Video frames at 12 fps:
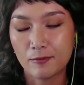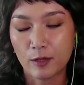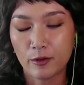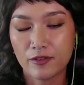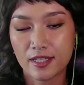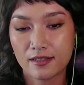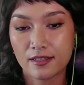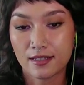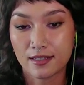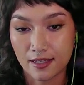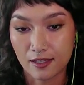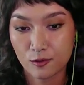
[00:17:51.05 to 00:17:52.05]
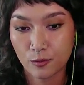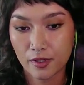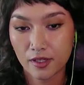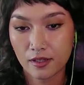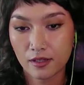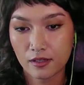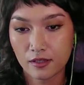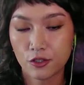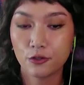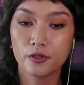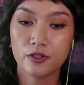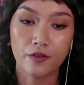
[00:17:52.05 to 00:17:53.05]
that we've seen success with
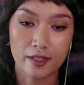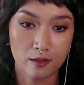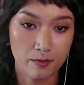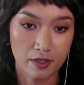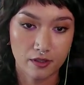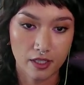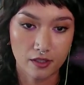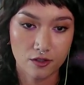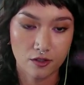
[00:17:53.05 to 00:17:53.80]
due to its flexibility.